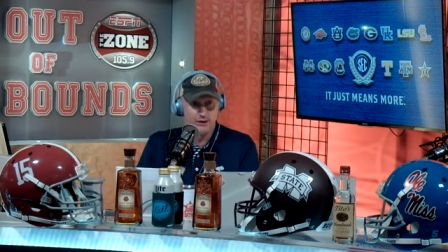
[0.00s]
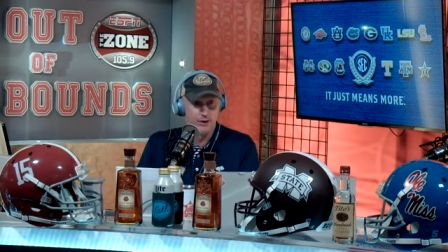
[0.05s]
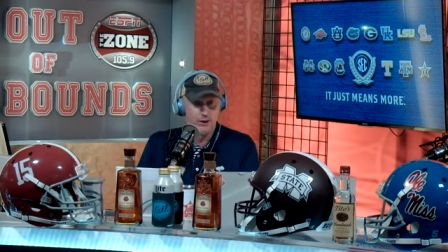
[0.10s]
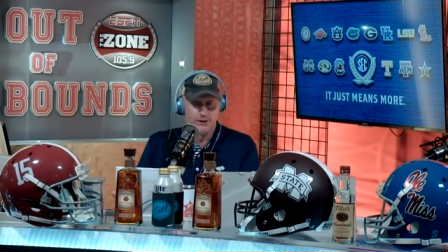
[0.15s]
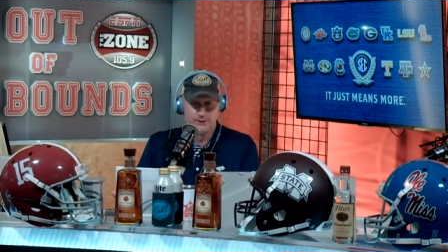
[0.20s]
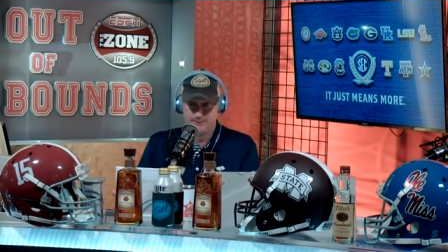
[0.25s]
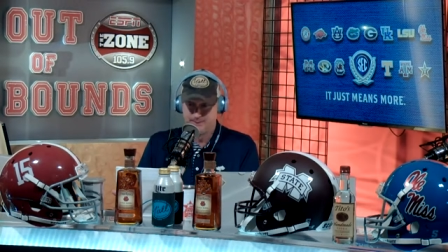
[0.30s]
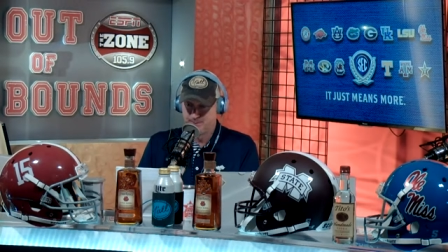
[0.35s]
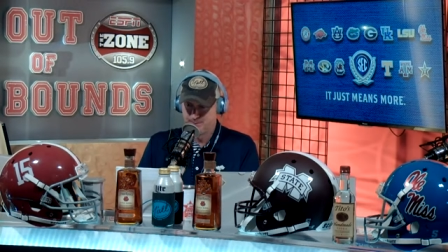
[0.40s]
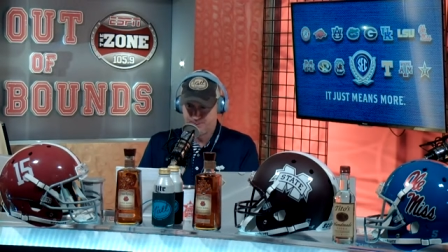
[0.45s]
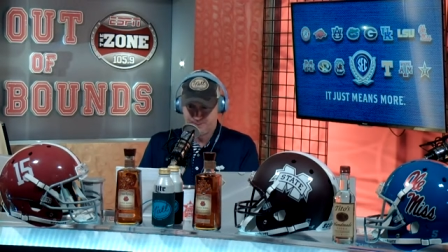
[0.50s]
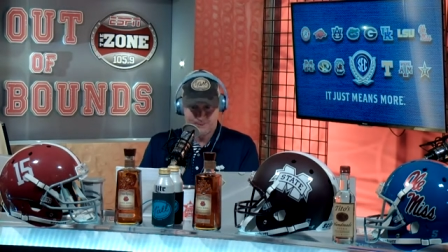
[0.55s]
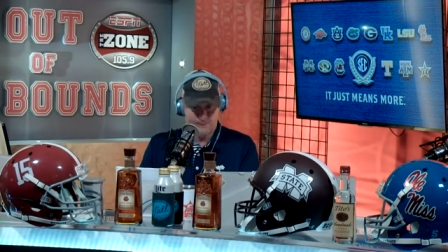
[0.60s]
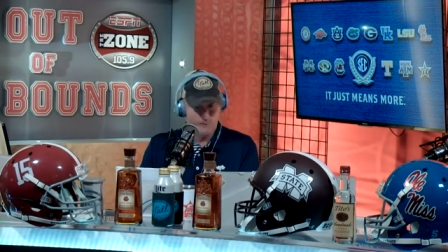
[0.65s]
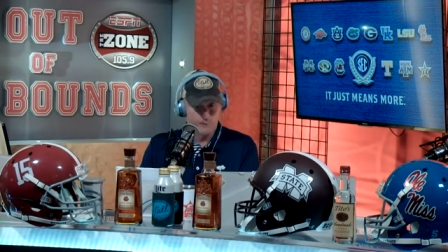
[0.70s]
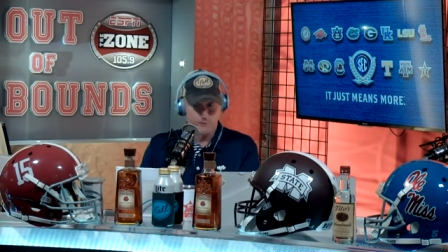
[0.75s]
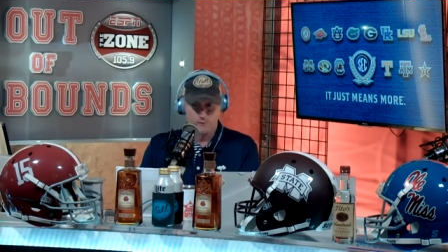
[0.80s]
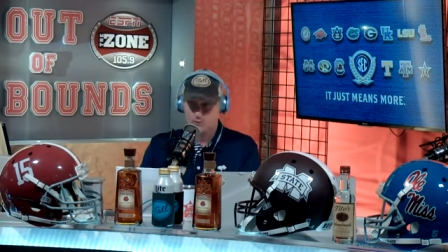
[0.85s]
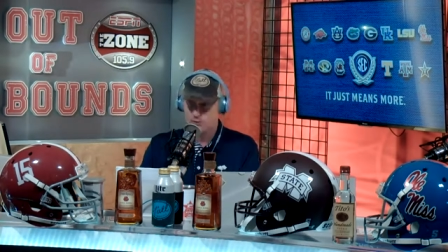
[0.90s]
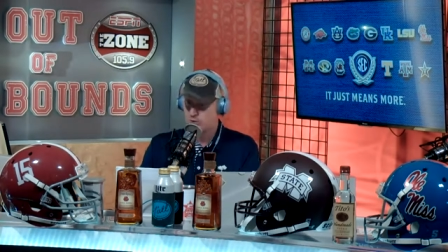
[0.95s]
look,
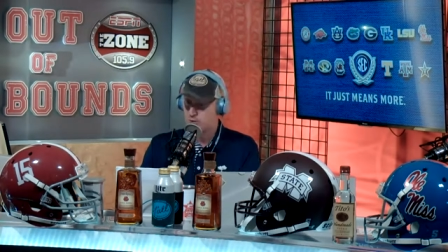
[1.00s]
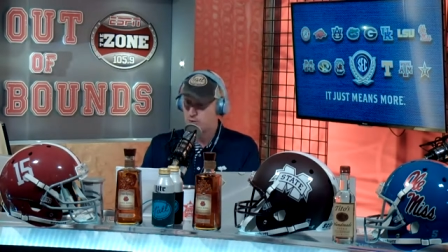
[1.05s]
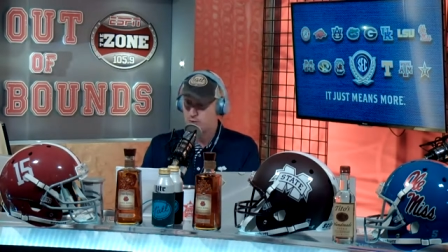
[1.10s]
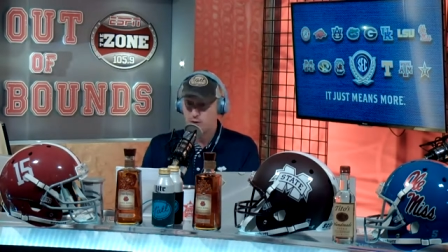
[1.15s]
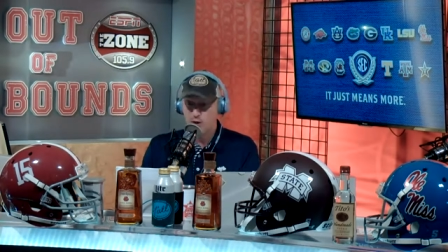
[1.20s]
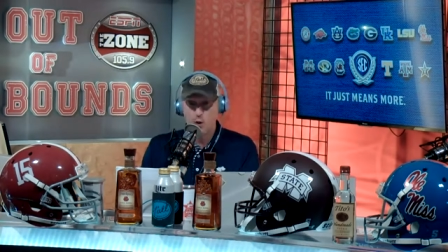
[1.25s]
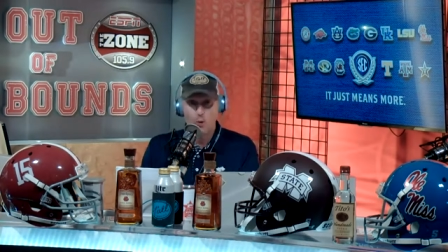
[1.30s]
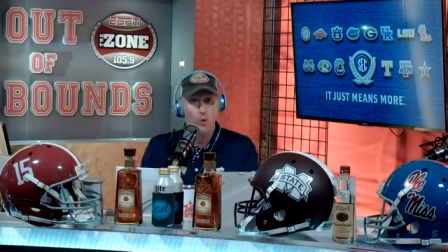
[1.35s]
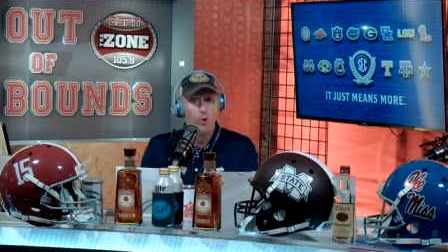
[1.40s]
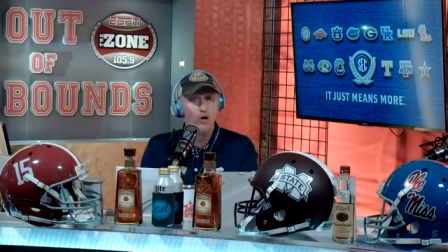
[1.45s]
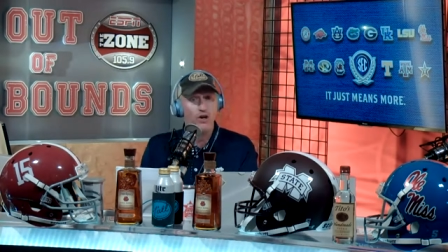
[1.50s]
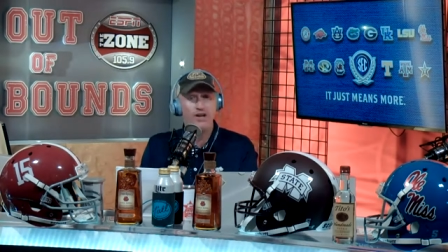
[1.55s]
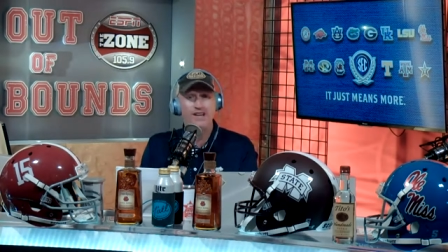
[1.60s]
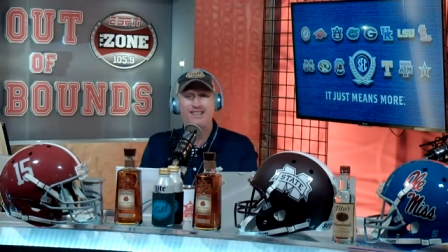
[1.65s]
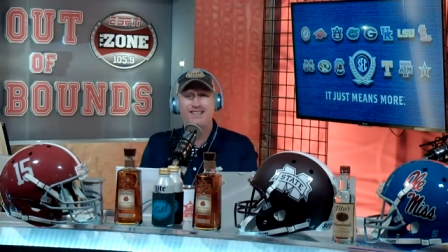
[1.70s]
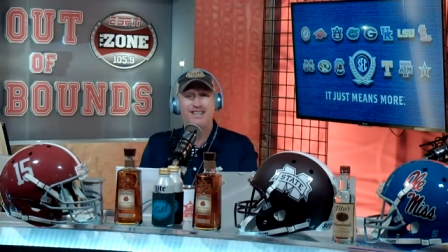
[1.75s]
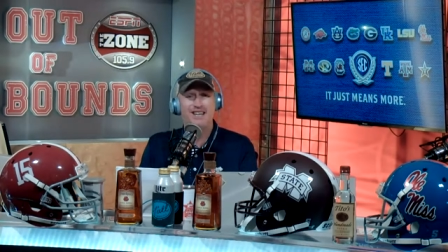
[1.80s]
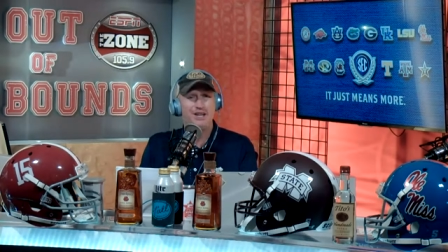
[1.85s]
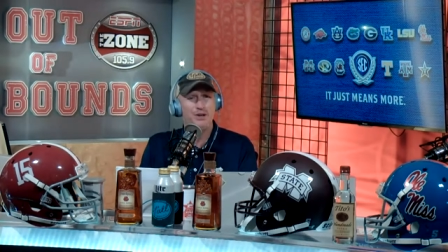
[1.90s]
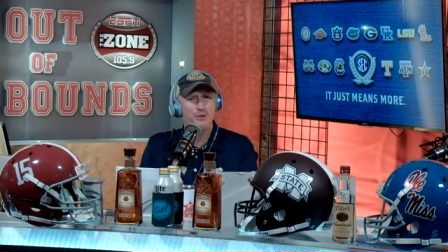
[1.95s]
we're
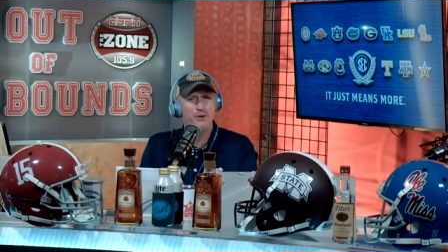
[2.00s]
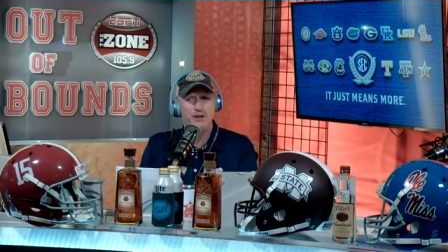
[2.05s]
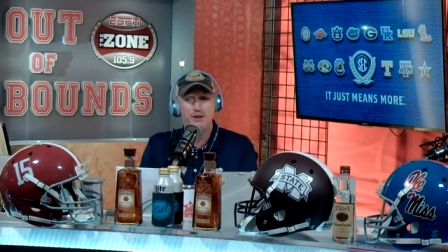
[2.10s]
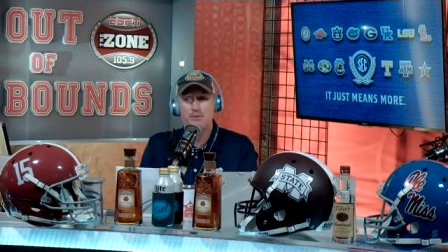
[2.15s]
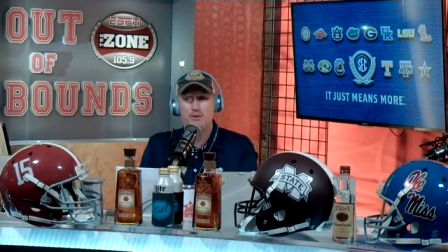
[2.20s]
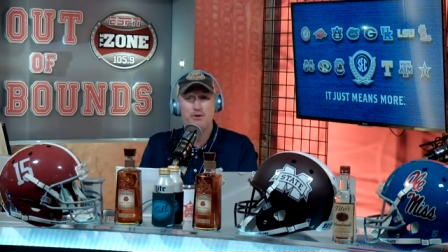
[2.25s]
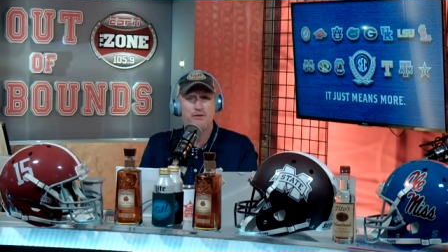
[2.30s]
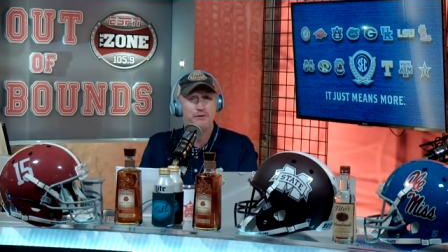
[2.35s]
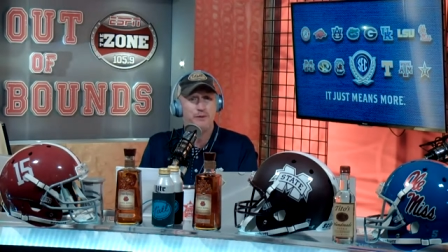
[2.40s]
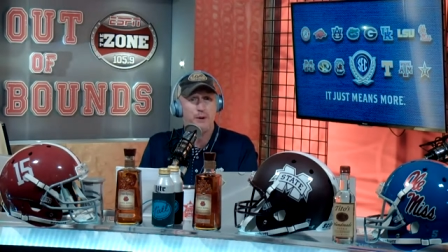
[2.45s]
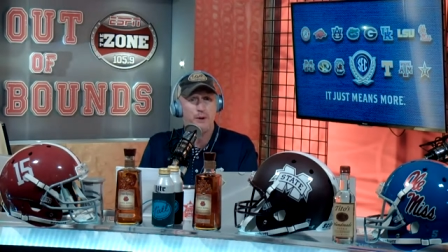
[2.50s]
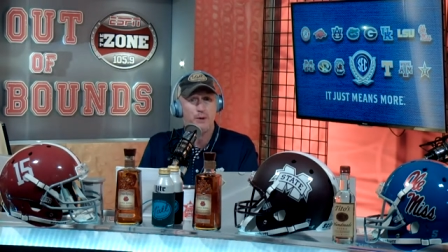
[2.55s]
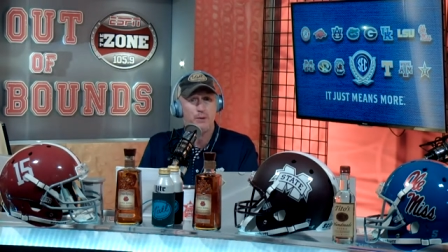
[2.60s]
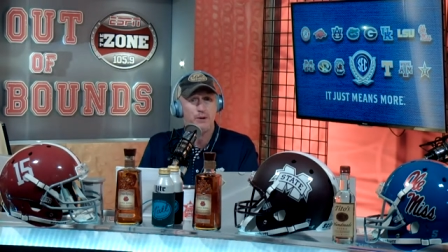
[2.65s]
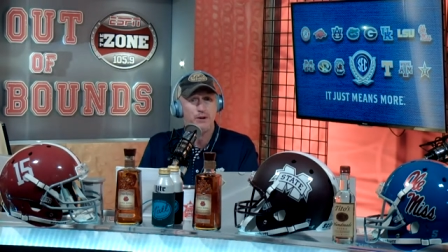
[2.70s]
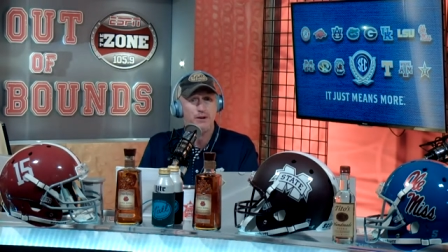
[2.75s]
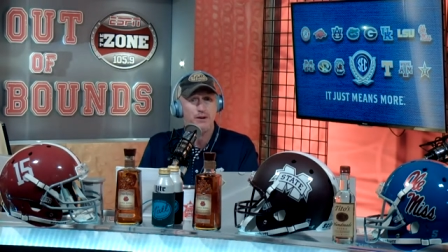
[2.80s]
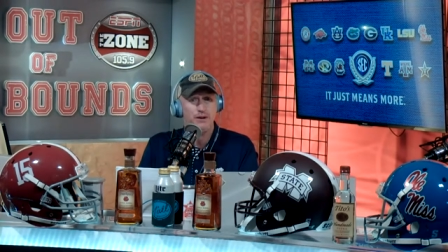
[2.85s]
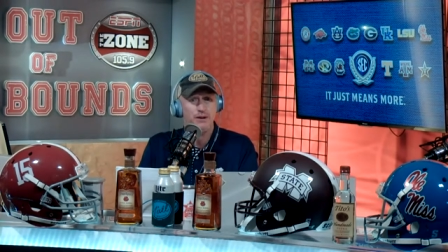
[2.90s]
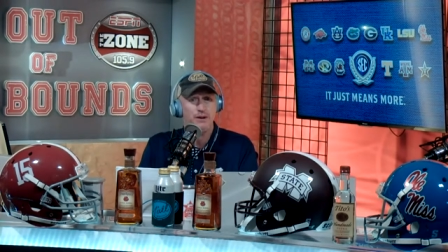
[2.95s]
continuing to move
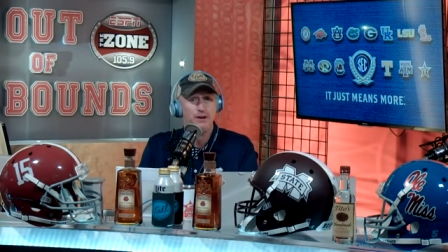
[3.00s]
forward.